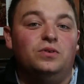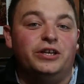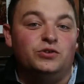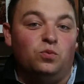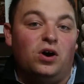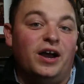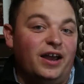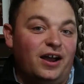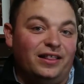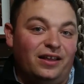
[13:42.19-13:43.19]
is why
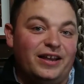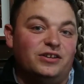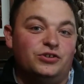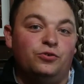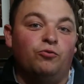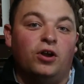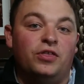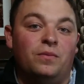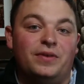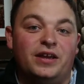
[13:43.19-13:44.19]
I like to run
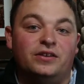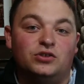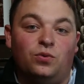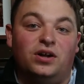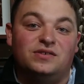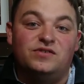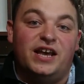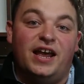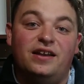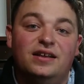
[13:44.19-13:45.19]
them in squads of
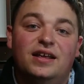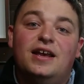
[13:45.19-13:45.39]
10,